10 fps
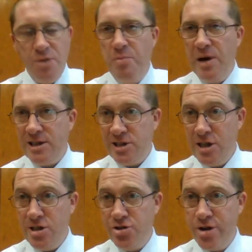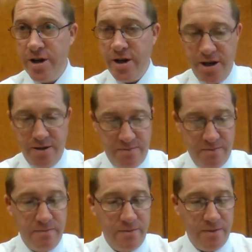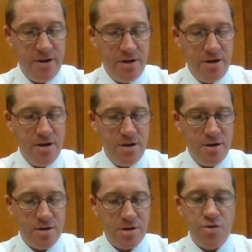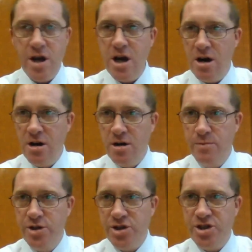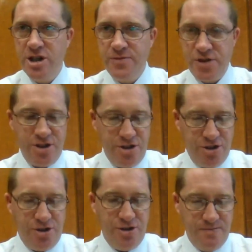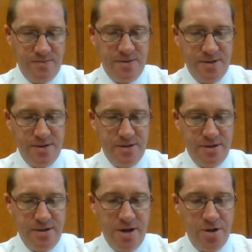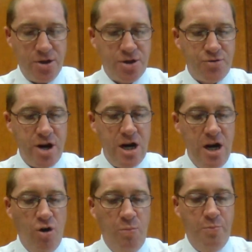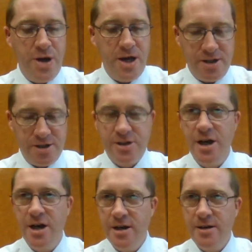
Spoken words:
The Blessed Trinity. 3 armed services. The 3 little pigs.